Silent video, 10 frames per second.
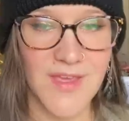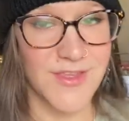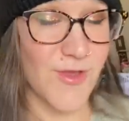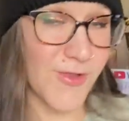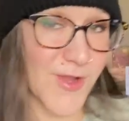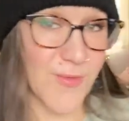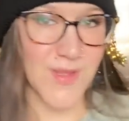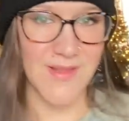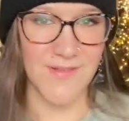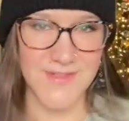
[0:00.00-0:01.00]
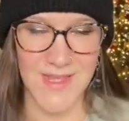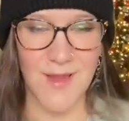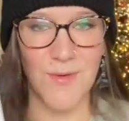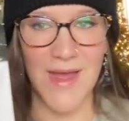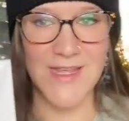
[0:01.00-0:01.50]
Y'all know we love
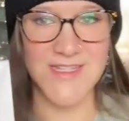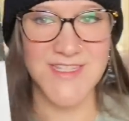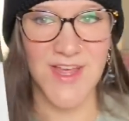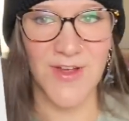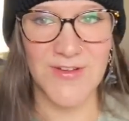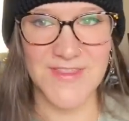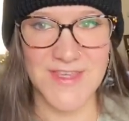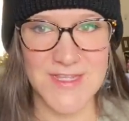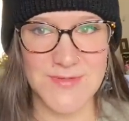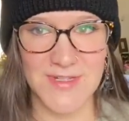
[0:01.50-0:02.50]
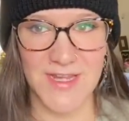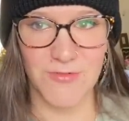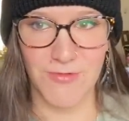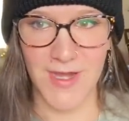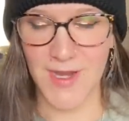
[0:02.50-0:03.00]
DIYs, so these were like
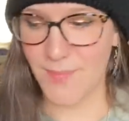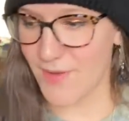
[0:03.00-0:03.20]
right up